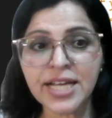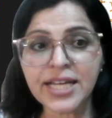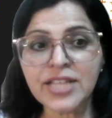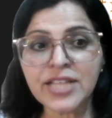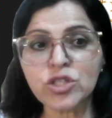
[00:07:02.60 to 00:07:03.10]

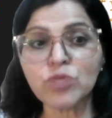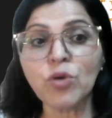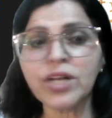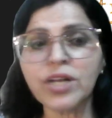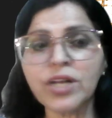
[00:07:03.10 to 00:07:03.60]
is
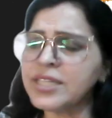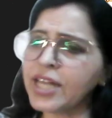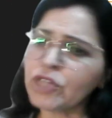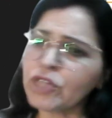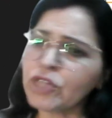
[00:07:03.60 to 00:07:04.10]
smaller than that
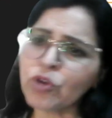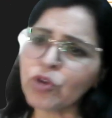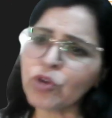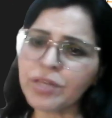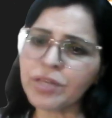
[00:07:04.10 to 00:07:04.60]
of
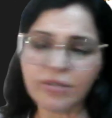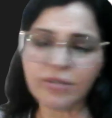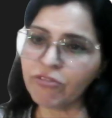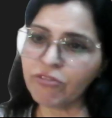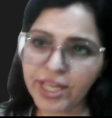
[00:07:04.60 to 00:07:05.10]
chromium.
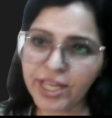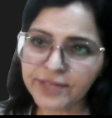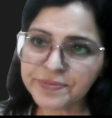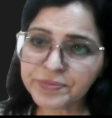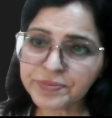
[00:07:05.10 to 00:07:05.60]
Why?
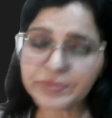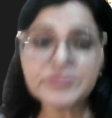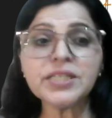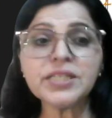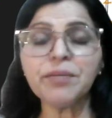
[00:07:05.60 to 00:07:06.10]

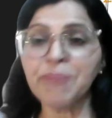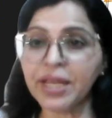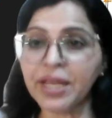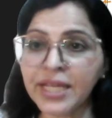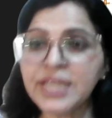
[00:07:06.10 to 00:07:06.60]

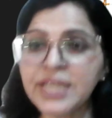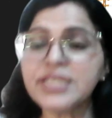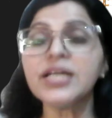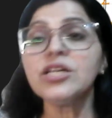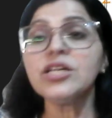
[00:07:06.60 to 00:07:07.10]
Manganese
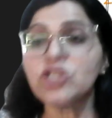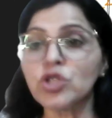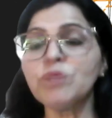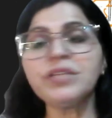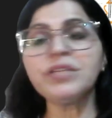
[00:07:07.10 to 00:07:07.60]
should
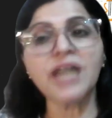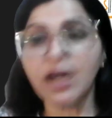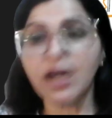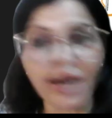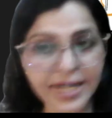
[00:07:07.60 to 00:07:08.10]
be the
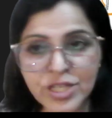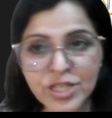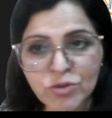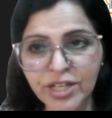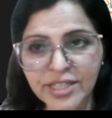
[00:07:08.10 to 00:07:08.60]
hardest
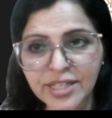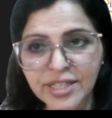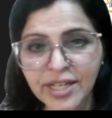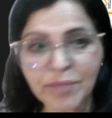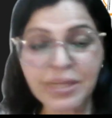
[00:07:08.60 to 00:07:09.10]
one,
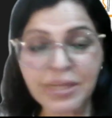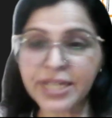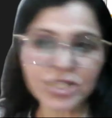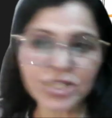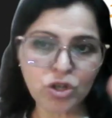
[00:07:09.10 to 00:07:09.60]
but it is
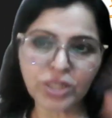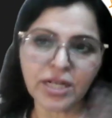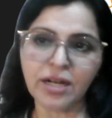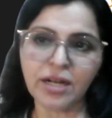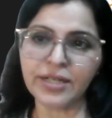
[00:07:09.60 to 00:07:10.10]
not the
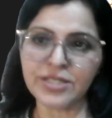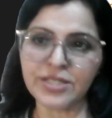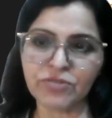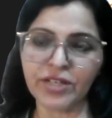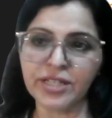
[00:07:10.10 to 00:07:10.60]
hardest
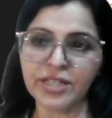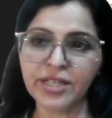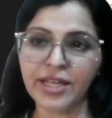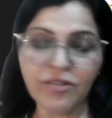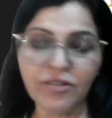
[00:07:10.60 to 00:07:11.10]
one
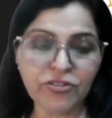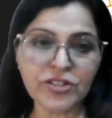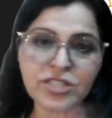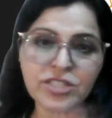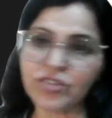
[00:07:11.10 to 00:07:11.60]
in
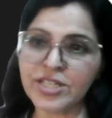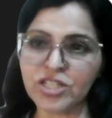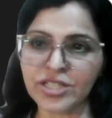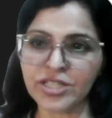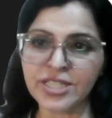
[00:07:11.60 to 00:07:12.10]
first
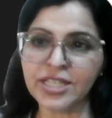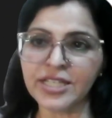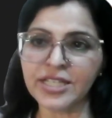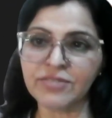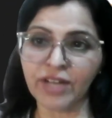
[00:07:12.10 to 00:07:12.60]
transition
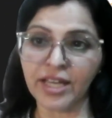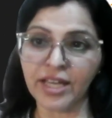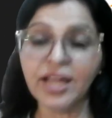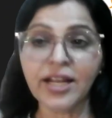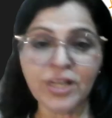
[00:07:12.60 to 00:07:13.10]
series. Why?
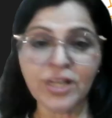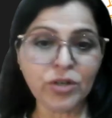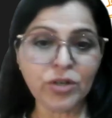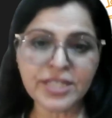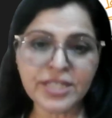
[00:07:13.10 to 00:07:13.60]
Now
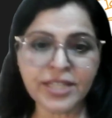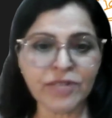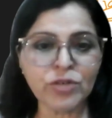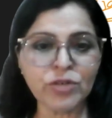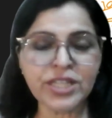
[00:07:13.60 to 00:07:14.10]
listen
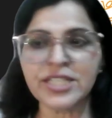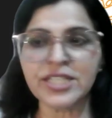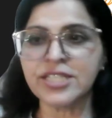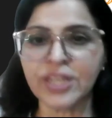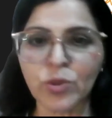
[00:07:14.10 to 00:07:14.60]
carefully. This is
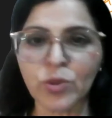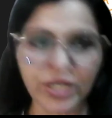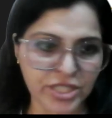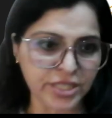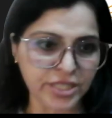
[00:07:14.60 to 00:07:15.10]
the
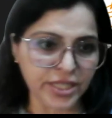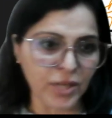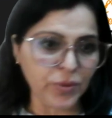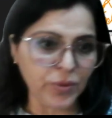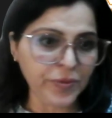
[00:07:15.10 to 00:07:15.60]
question
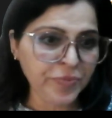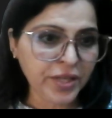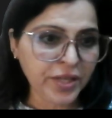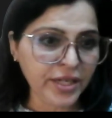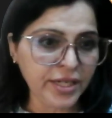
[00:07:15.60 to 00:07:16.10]
now.
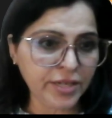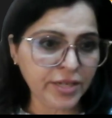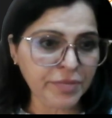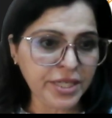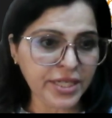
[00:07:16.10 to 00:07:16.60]
Let
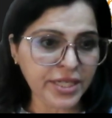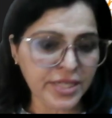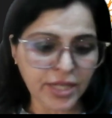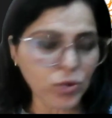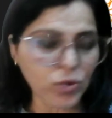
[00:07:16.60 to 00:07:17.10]
me tell
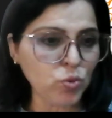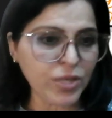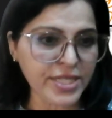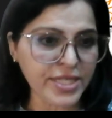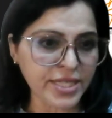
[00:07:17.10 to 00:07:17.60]
you
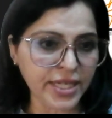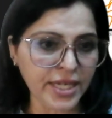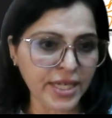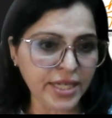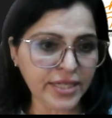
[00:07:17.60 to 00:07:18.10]
once
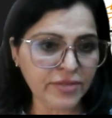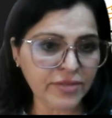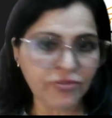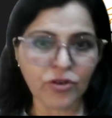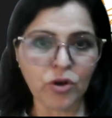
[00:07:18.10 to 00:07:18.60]
again
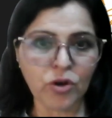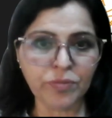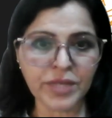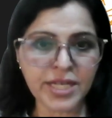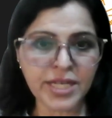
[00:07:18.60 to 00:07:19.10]
from
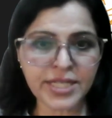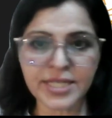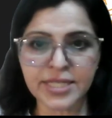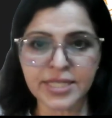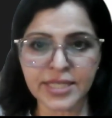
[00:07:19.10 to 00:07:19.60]

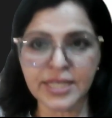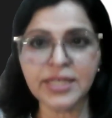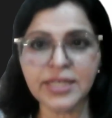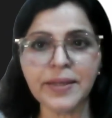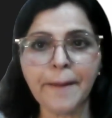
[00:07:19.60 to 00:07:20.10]
this. See,